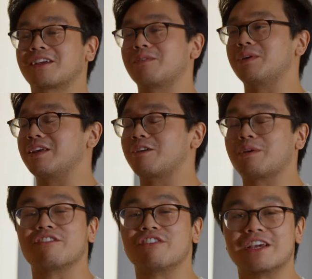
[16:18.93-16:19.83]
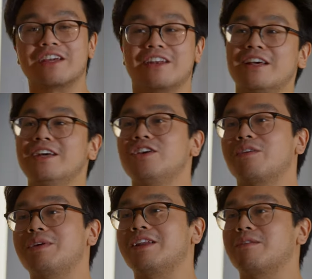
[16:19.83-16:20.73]
It could be, you could be a vegan, you
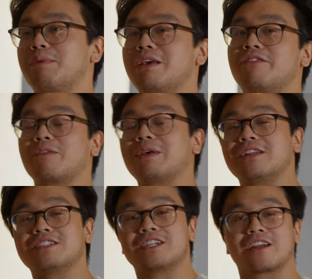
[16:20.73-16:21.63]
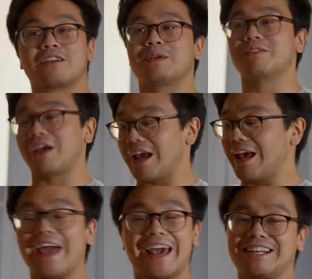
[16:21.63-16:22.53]
could be eating beef, you could be eating chicken, you could be
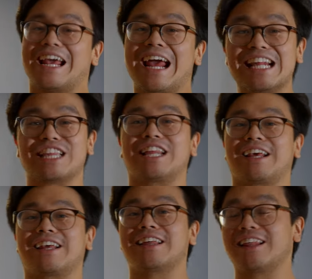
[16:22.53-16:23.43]
eggs, anything.